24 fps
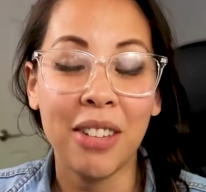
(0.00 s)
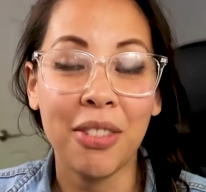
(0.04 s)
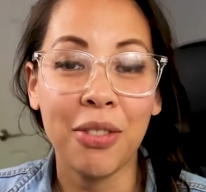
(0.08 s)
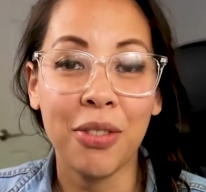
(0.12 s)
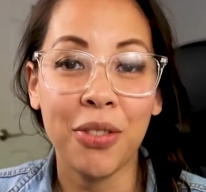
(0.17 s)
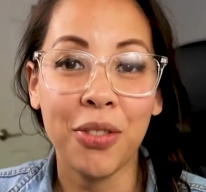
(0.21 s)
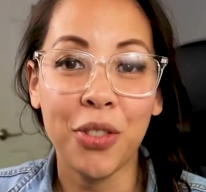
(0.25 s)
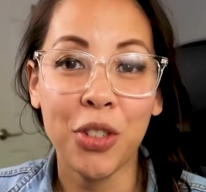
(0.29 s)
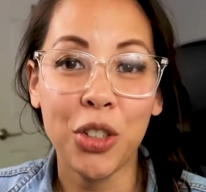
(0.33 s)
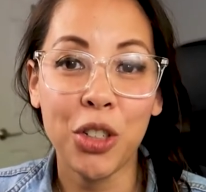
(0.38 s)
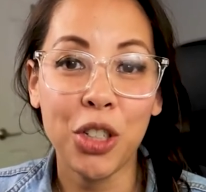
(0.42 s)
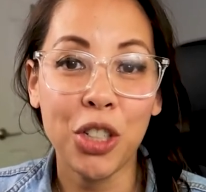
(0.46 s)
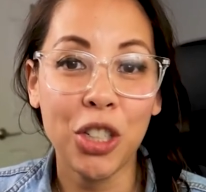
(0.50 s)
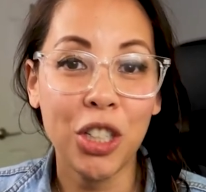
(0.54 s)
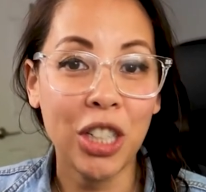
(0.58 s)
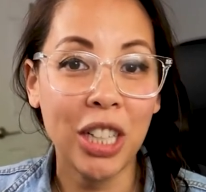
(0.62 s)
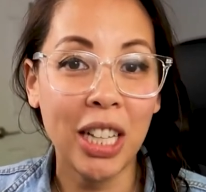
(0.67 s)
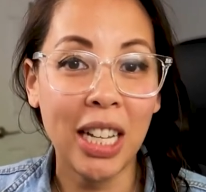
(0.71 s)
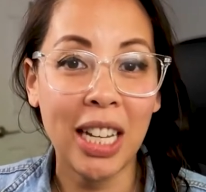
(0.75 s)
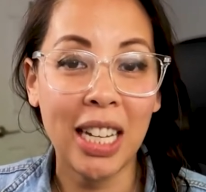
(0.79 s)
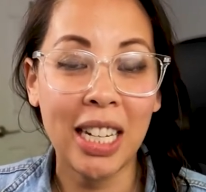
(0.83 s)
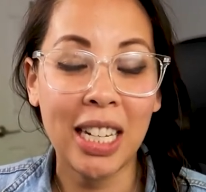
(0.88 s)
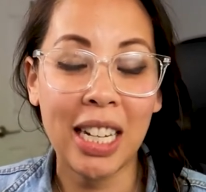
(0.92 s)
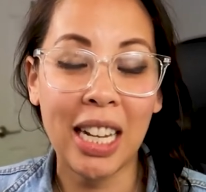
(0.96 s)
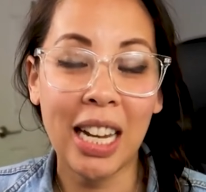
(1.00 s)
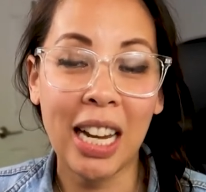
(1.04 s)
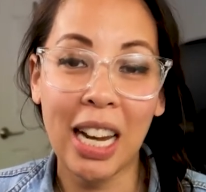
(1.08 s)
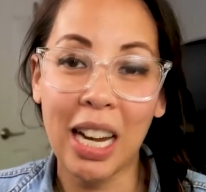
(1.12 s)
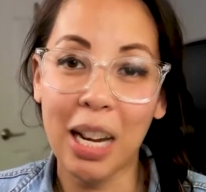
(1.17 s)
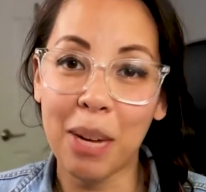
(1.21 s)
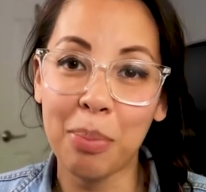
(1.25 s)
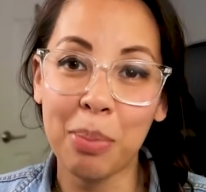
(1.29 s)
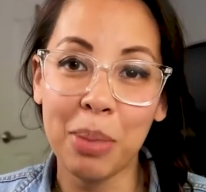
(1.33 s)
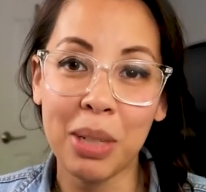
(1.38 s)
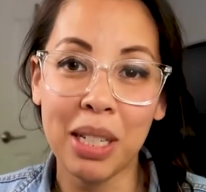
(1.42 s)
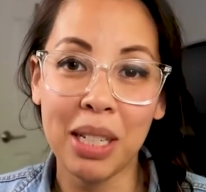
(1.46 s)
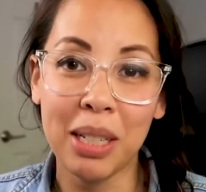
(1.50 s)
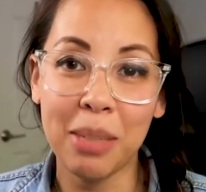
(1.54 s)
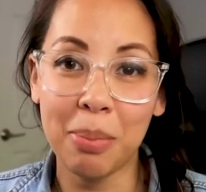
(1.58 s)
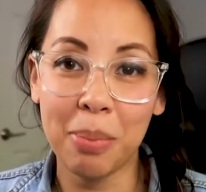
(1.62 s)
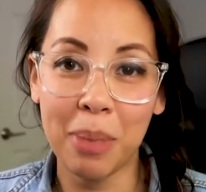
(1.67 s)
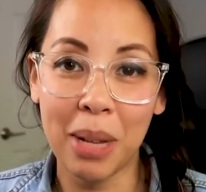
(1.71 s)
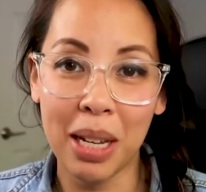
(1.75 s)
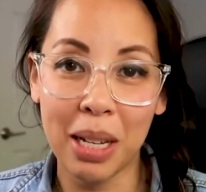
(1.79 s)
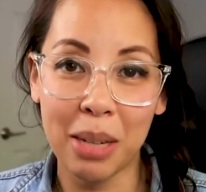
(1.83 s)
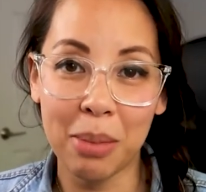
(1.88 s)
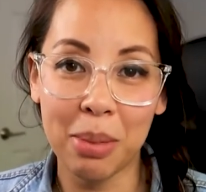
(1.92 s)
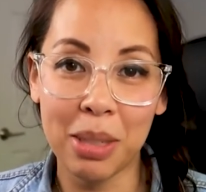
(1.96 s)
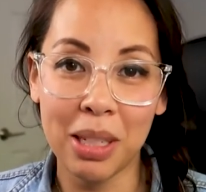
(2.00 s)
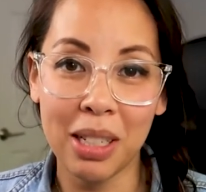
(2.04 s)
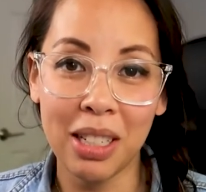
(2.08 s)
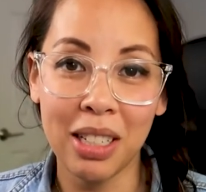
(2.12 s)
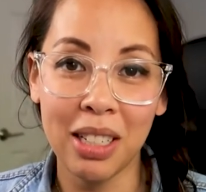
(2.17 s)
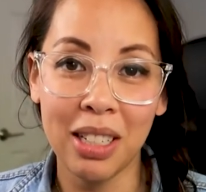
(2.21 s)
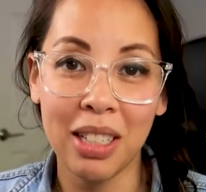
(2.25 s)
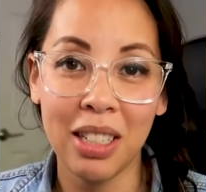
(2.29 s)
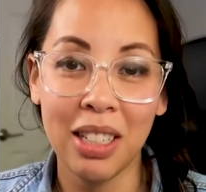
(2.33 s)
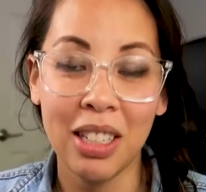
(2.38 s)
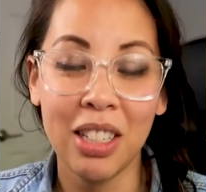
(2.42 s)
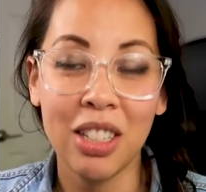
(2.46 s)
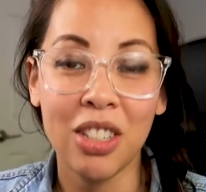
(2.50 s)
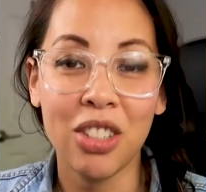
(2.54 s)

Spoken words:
full and happy baby.